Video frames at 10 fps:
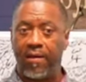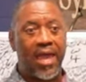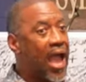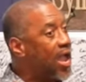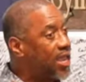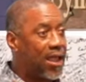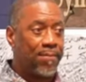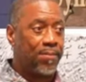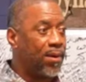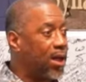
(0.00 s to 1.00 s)
I can't be
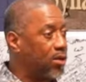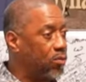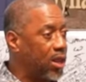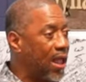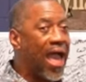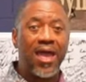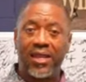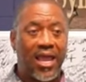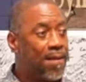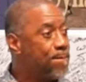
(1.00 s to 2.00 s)
bothered with it. I have to
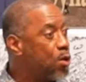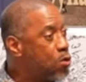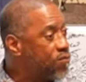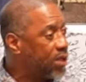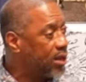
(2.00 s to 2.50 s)
keep moving.